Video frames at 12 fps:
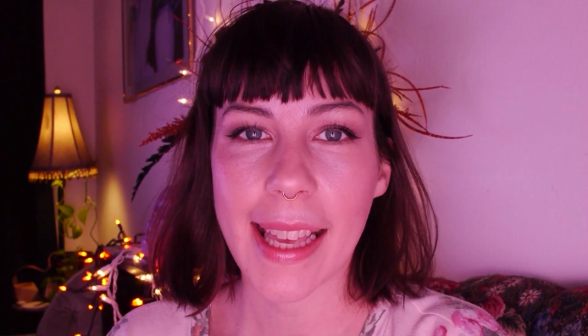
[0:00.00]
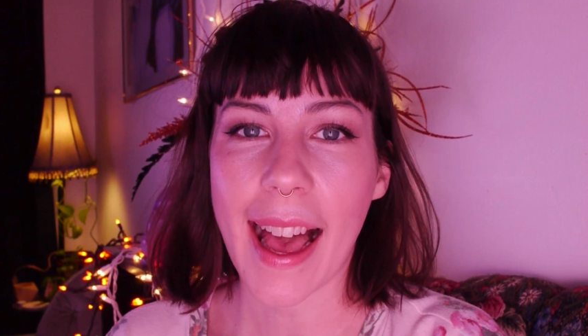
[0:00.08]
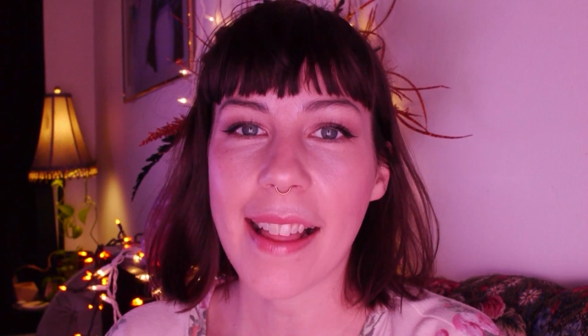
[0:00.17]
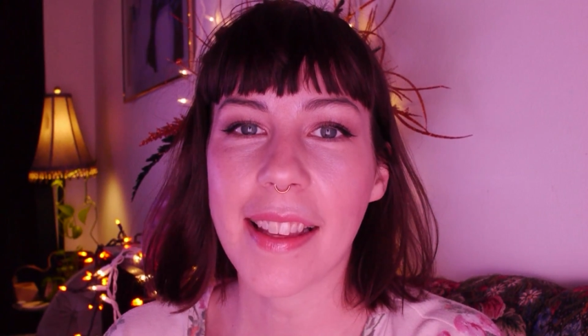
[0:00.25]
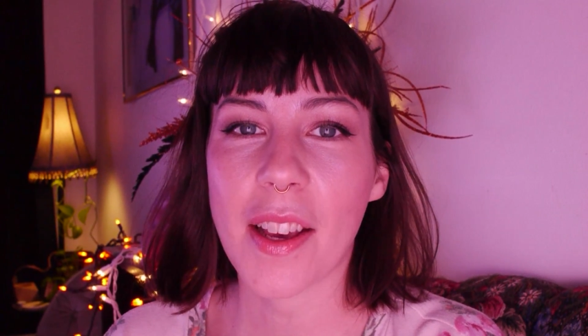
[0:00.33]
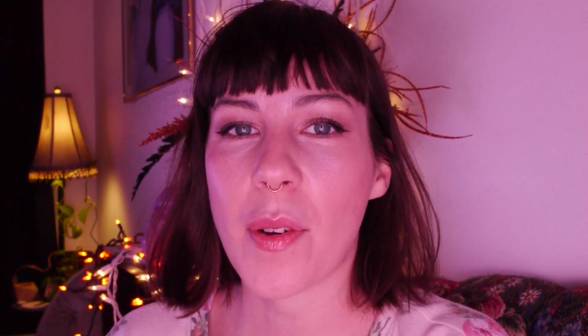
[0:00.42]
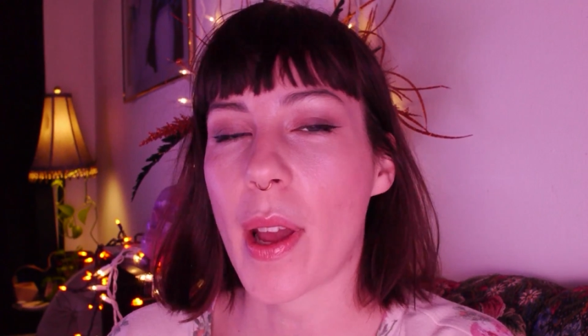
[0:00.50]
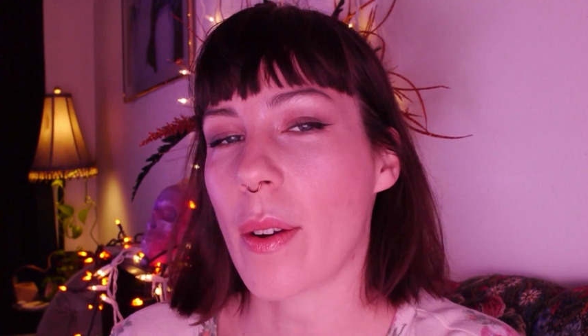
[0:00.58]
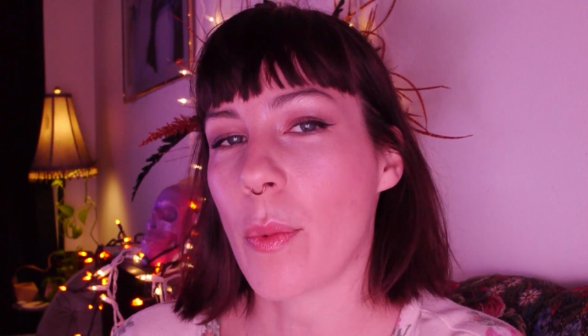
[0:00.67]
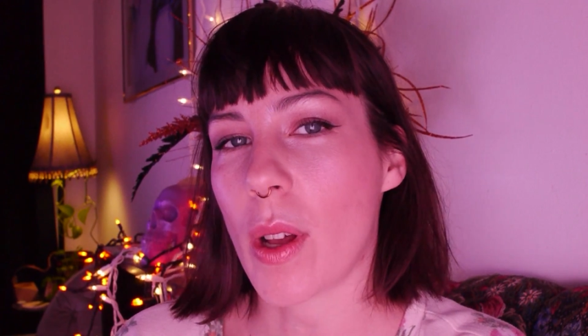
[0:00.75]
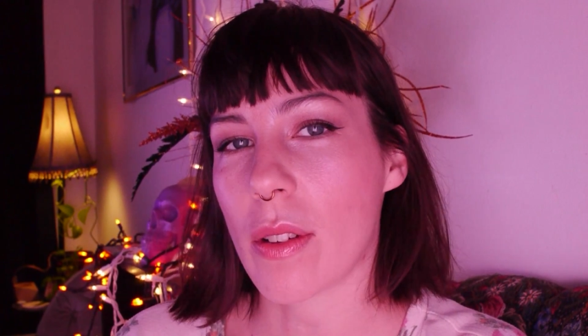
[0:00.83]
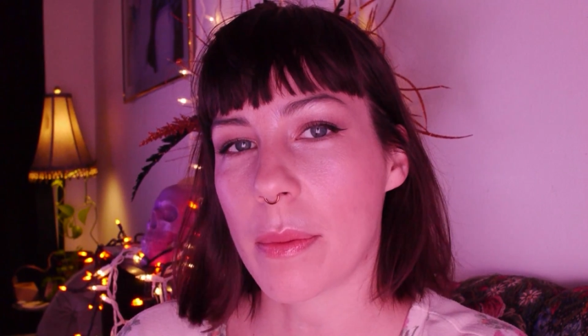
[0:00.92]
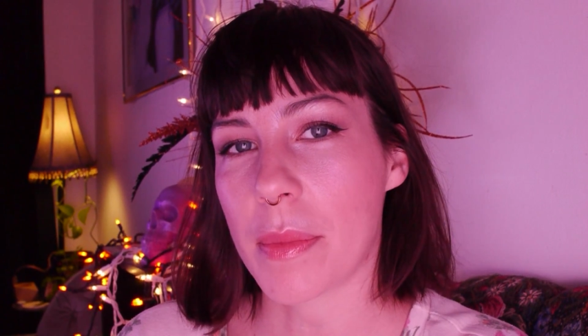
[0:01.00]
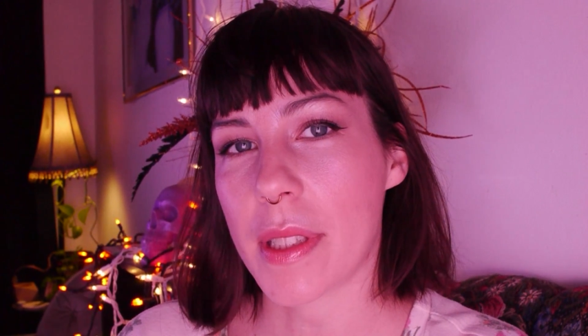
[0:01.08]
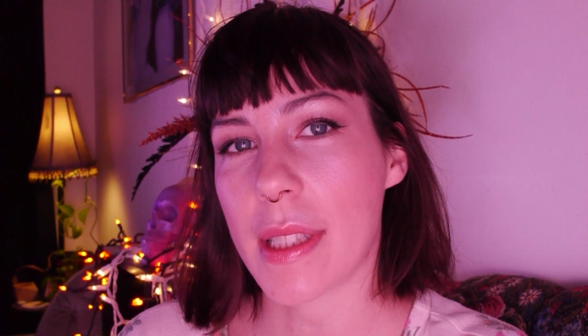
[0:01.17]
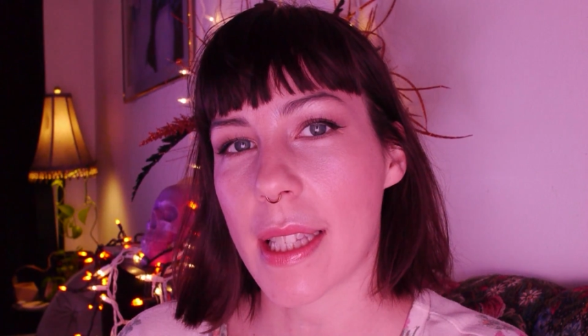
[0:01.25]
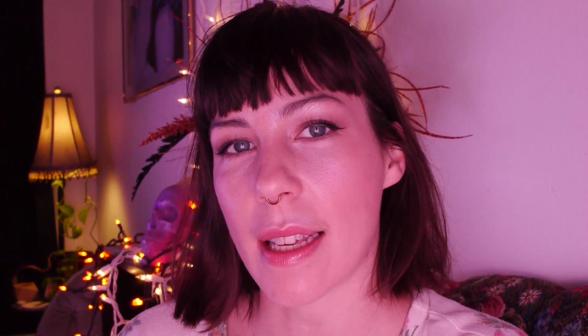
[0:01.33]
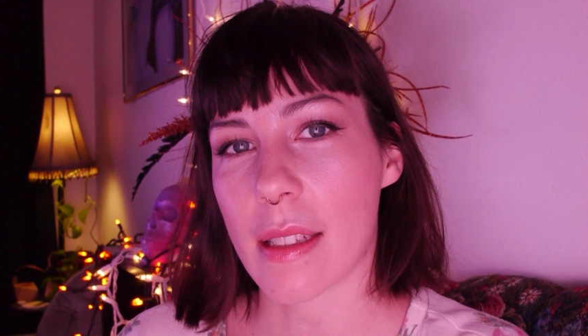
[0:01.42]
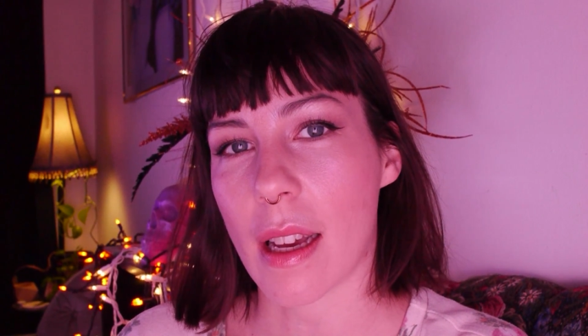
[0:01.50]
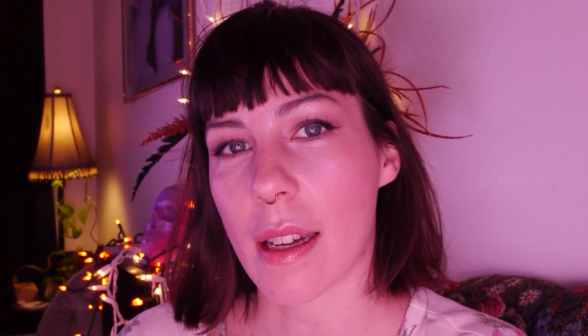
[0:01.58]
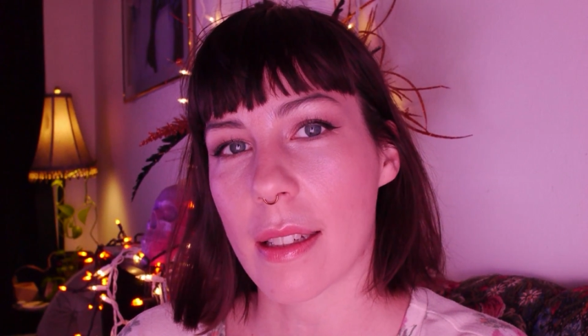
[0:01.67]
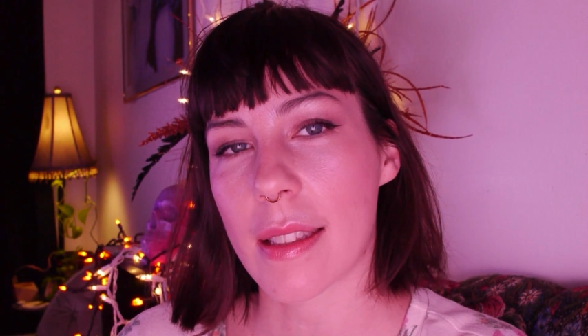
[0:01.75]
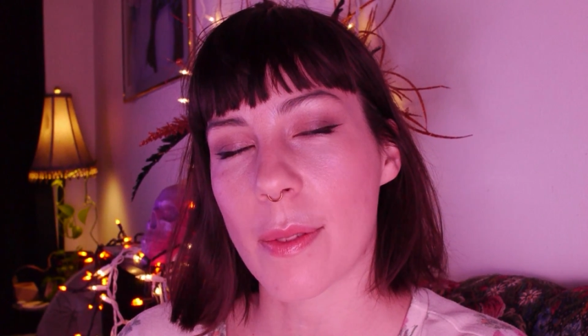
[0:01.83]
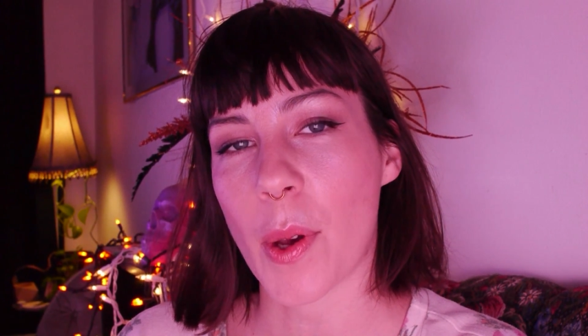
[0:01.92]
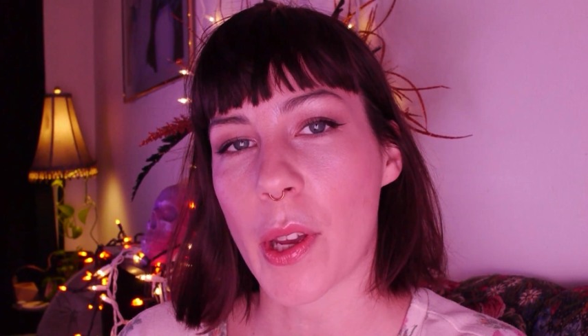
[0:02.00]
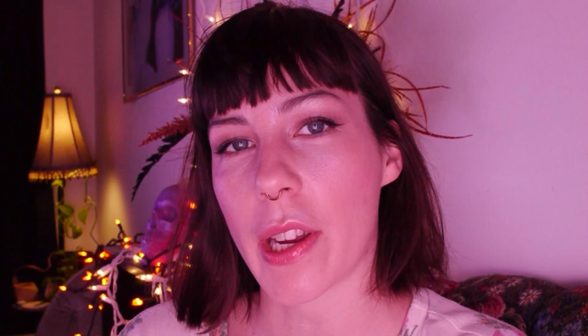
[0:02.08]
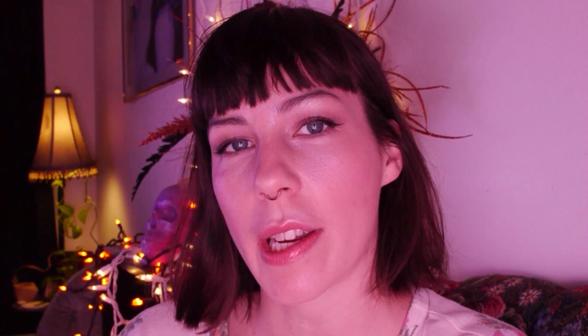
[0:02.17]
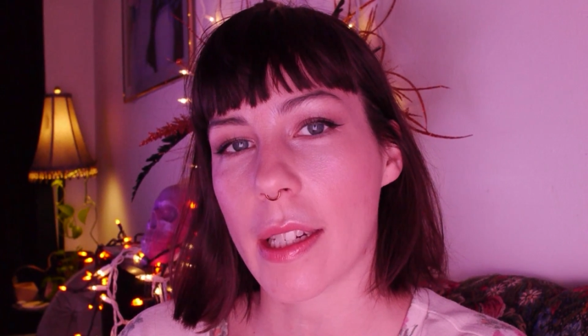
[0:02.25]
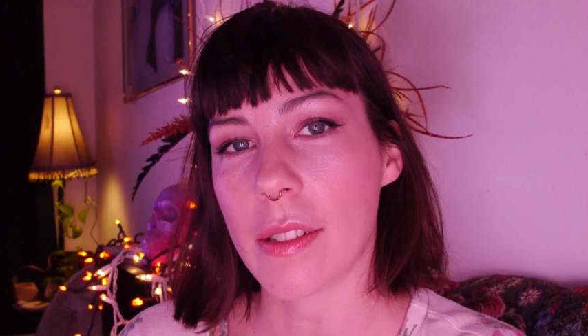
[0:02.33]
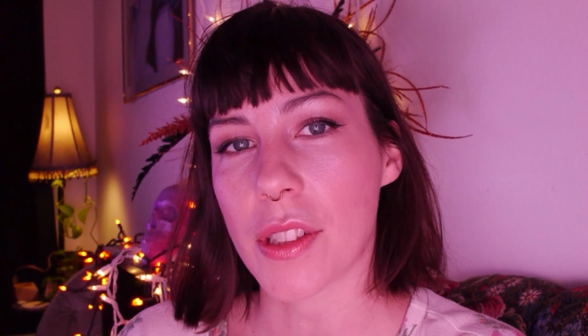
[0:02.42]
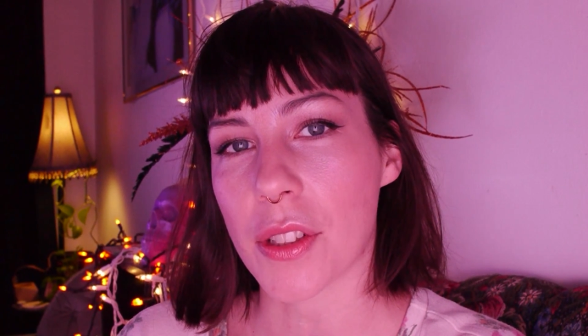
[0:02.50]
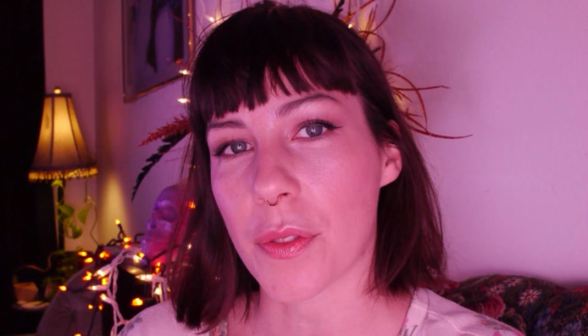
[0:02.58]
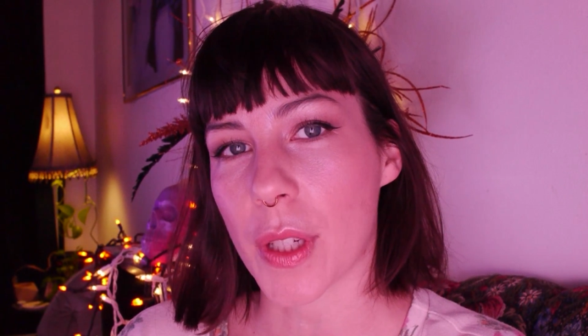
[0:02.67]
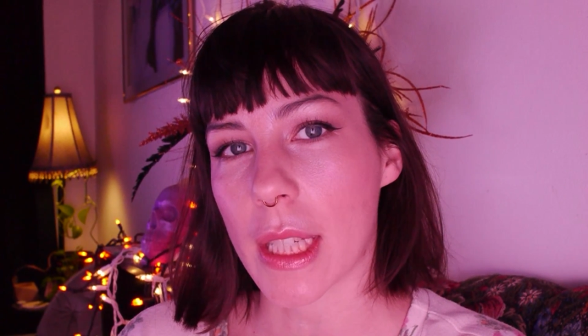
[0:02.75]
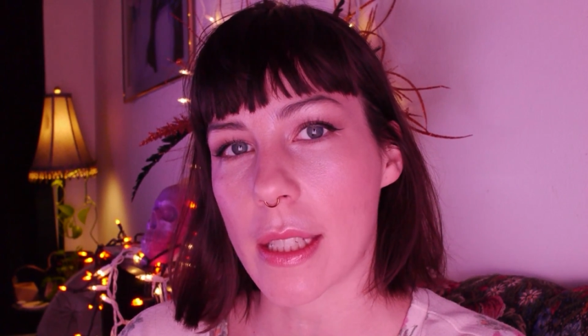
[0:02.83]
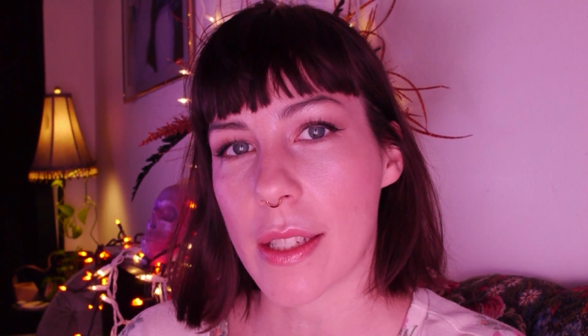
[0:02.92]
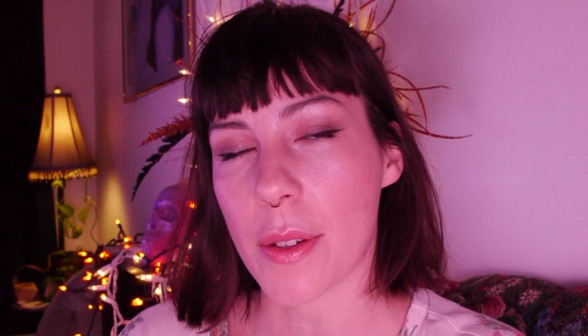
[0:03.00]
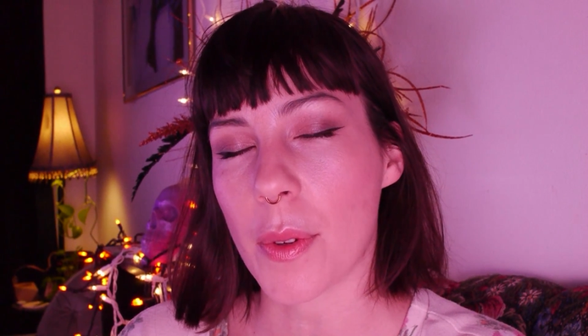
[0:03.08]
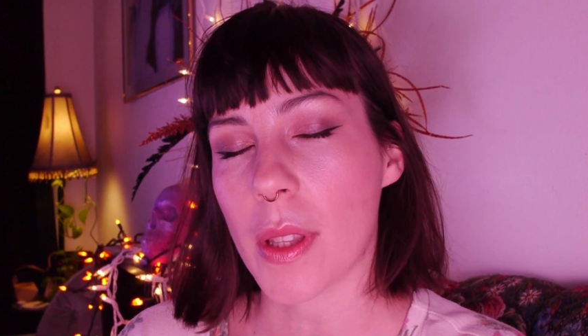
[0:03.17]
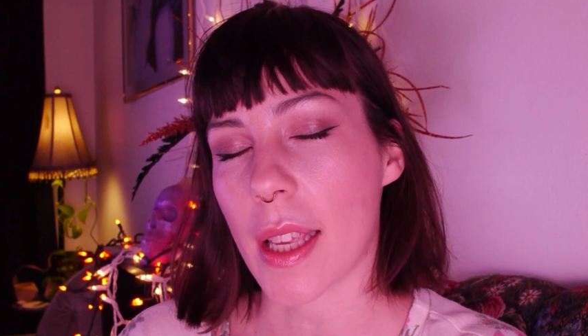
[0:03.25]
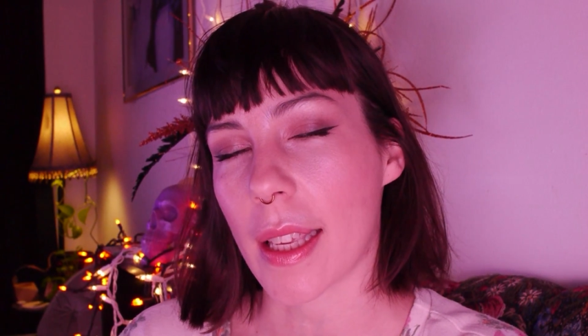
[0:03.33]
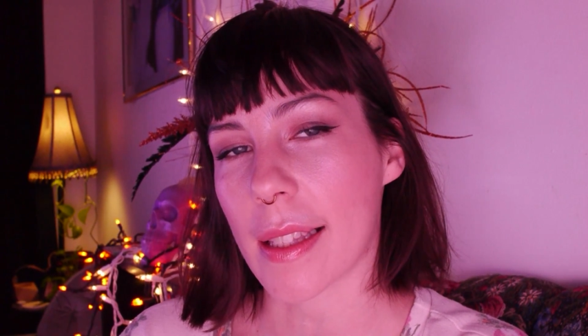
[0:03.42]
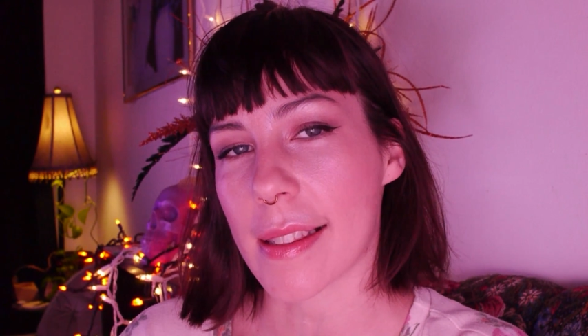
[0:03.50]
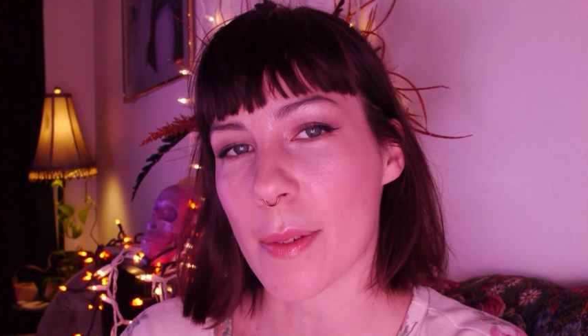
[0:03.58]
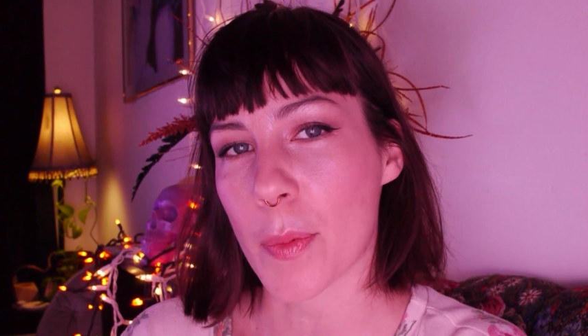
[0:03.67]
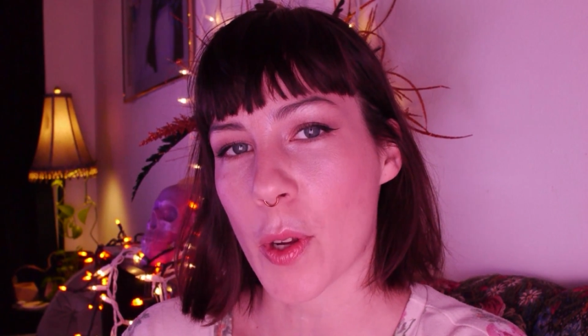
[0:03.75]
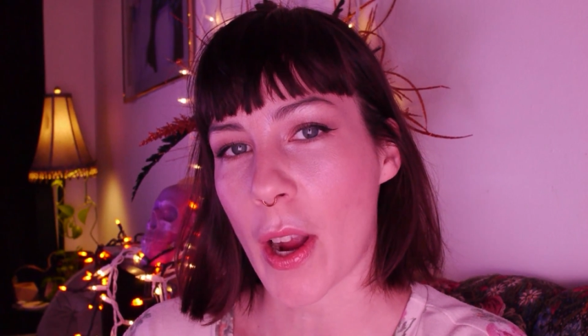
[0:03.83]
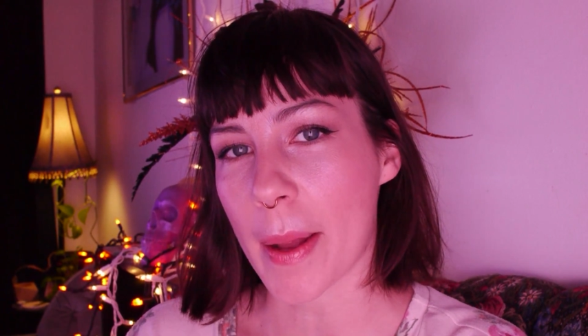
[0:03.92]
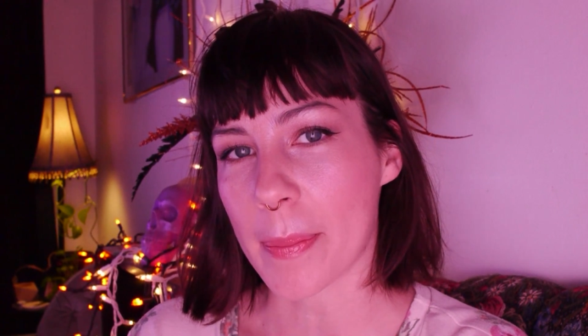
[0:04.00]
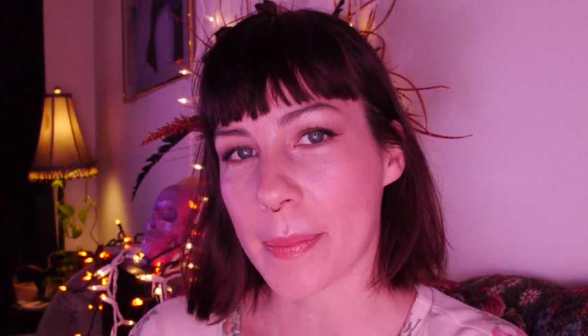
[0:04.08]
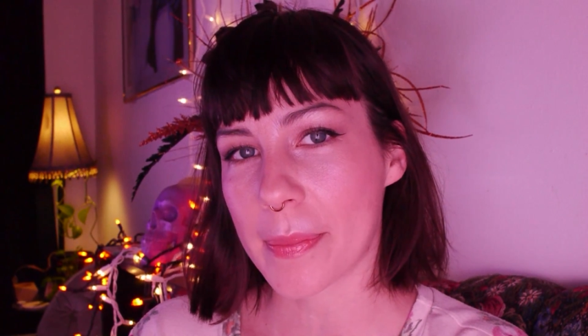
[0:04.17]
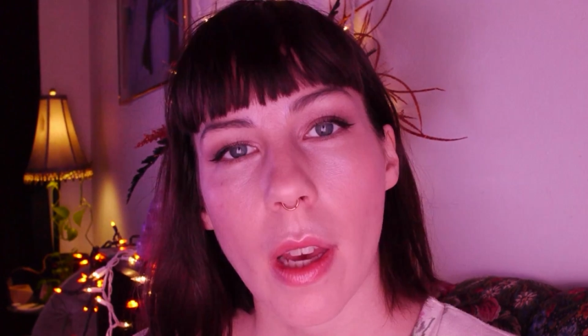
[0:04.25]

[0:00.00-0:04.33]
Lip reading: Hello and welcome to Zed Talks. While you're here, don't forget to like and subscribe.